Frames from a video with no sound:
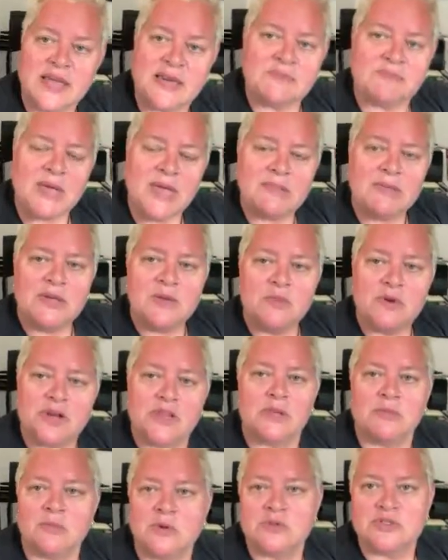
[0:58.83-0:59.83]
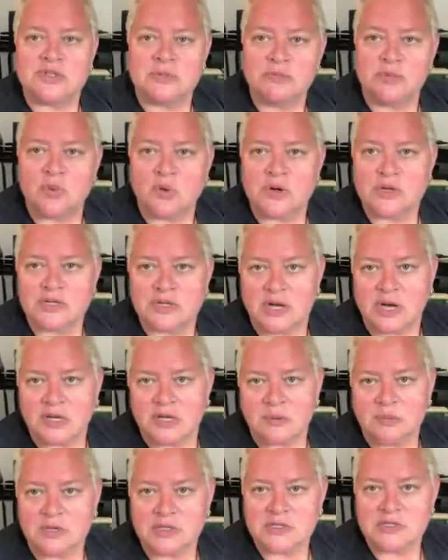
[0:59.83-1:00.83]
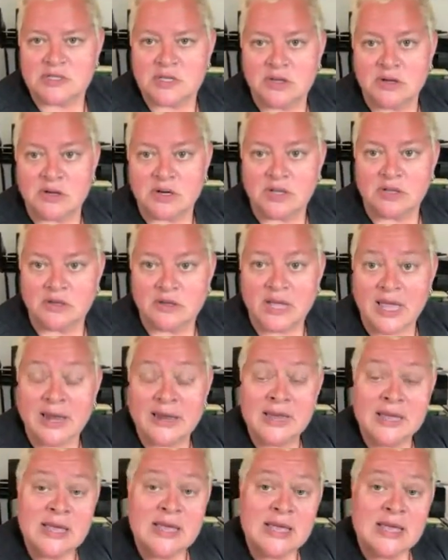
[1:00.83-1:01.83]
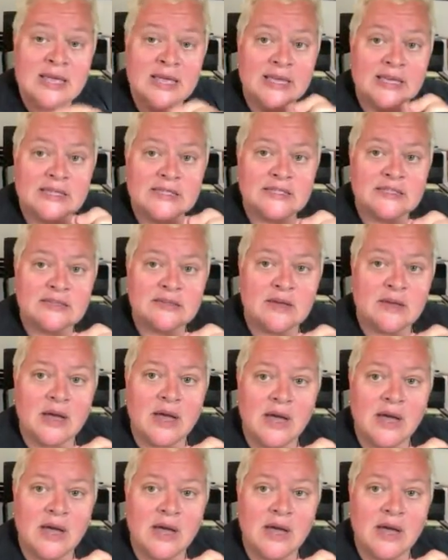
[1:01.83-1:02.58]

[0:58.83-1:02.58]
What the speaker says: and maybe one of the most important documents that you're going to look at is